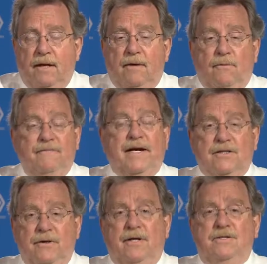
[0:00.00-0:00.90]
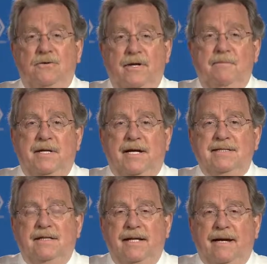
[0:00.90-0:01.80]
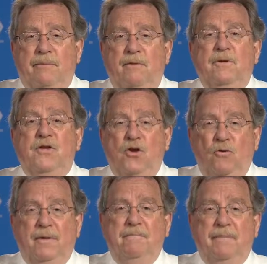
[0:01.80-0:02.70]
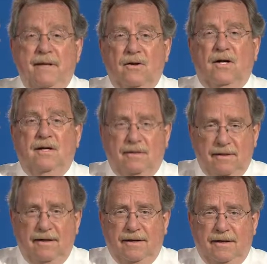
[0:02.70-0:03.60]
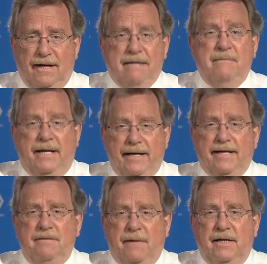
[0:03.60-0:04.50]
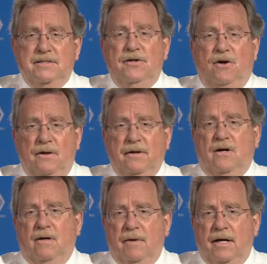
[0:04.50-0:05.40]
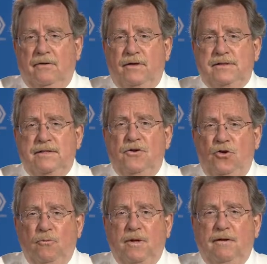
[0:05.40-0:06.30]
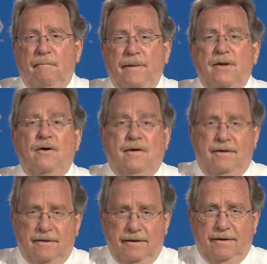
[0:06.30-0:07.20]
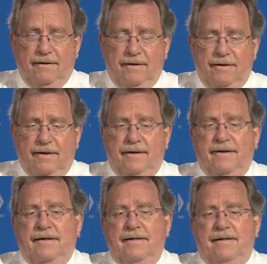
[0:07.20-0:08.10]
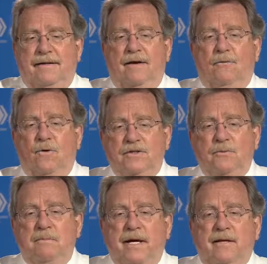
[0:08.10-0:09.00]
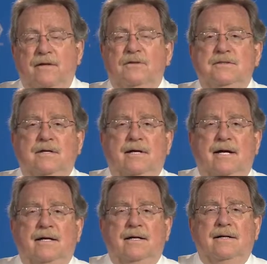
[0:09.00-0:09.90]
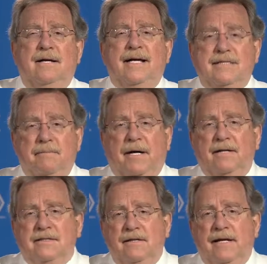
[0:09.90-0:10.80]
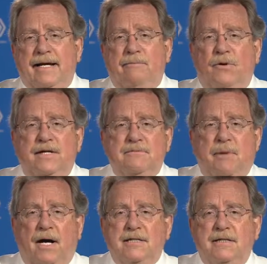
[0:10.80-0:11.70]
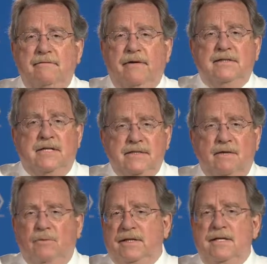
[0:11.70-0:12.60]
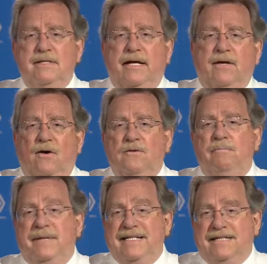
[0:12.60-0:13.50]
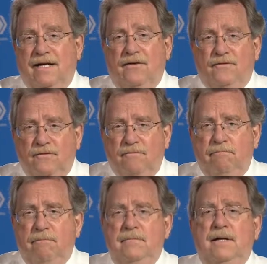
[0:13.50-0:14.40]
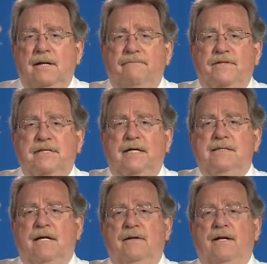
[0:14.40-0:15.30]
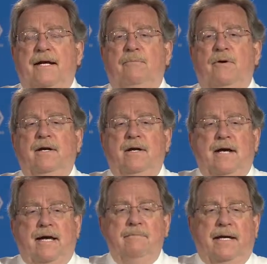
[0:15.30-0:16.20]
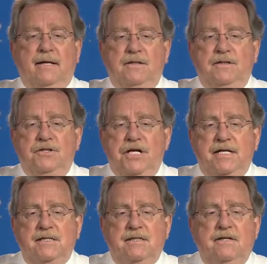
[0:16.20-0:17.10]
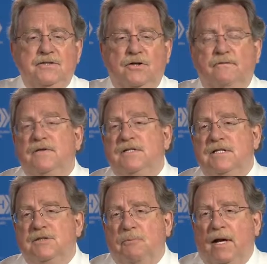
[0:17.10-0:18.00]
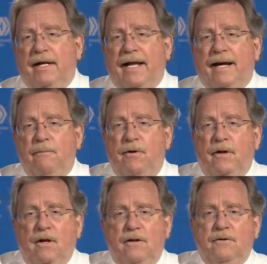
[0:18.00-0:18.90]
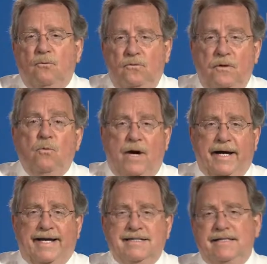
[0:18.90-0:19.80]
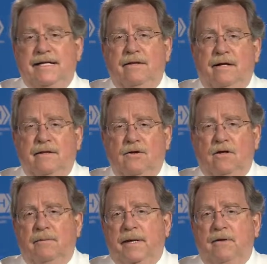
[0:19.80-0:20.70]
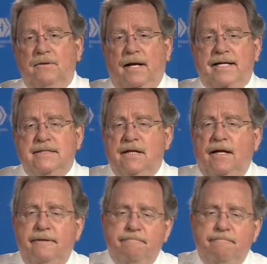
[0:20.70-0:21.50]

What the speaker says: We've actually also immunized the lamprey with human milk and made antibodies to all the carbohydrates in human milk. Now, once we make those antibodies and the lamprey is positive, as I said, we then take the B cells, the lymphocytes out of that lamprey, and make a yeast surface display library called the YSD that I talked about on the last slide.